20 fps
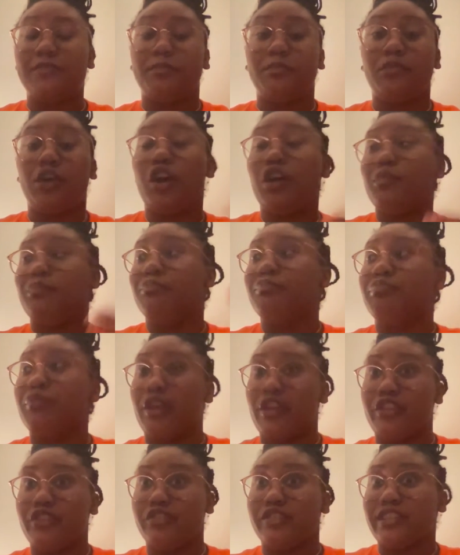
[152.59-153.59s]
her
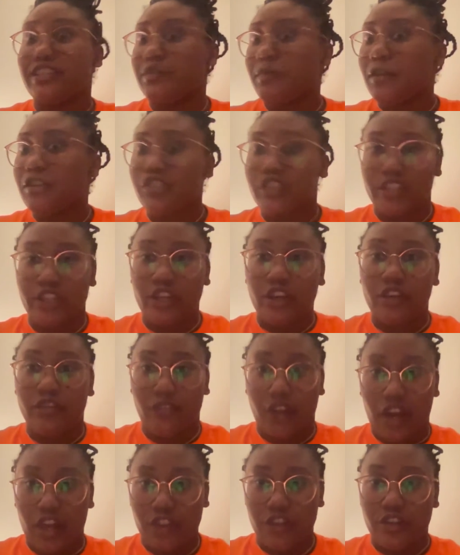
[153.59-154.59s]
brothers, especially her
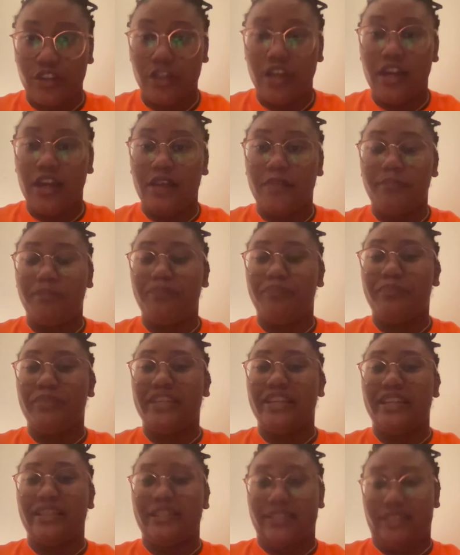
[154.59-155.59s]
father,
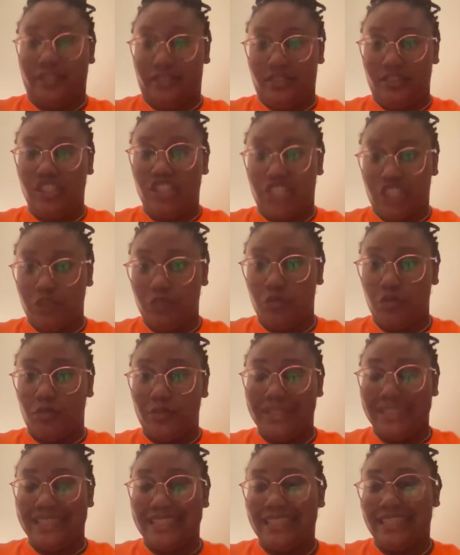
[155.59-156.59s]
because she will be
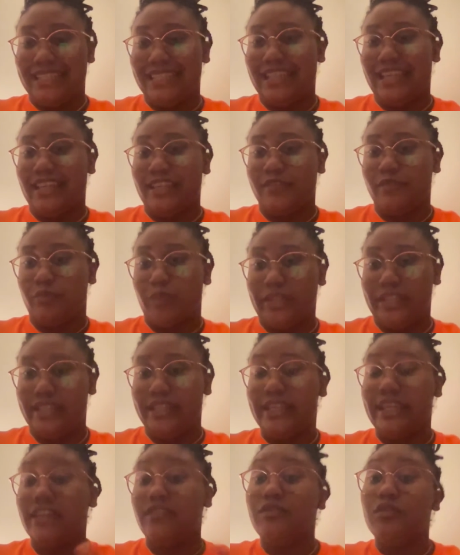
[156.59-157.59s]
seen as weak.
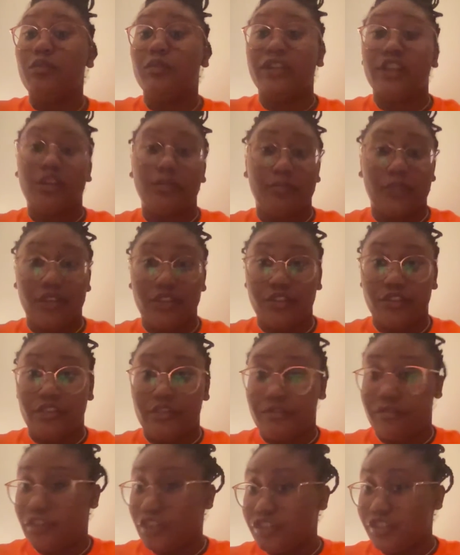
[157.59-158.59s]
Even when her mother
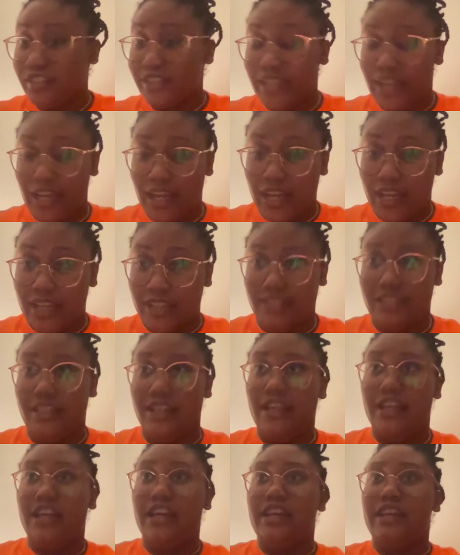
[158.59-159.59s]
first died,
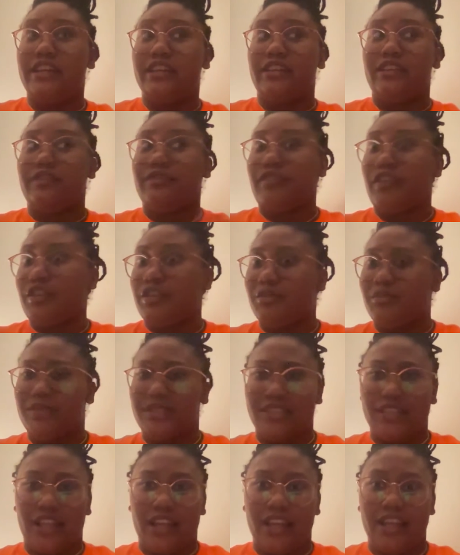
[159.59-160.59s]
her father was
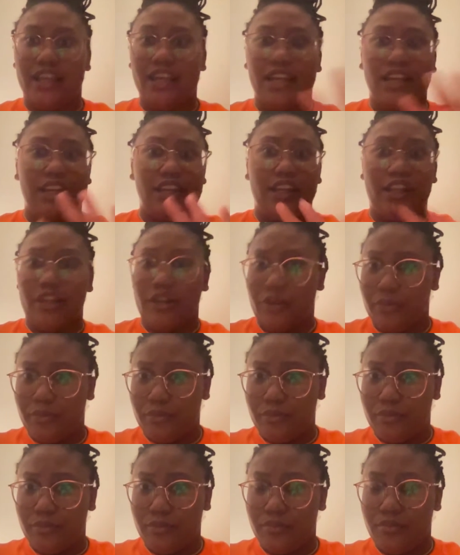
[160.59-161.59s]
like, "No,
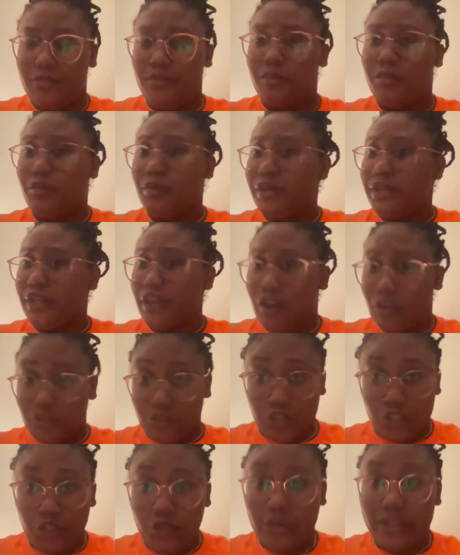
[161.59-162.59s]
what are y'all
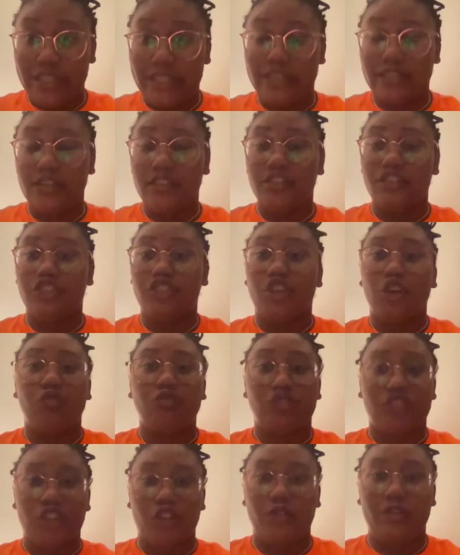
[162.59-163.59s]
doing? Don't
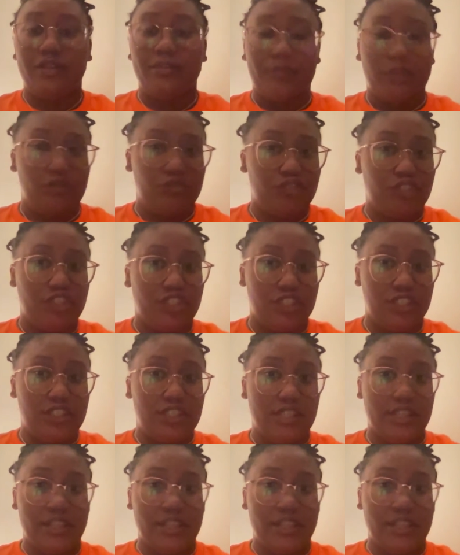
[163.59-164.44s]
show emotion."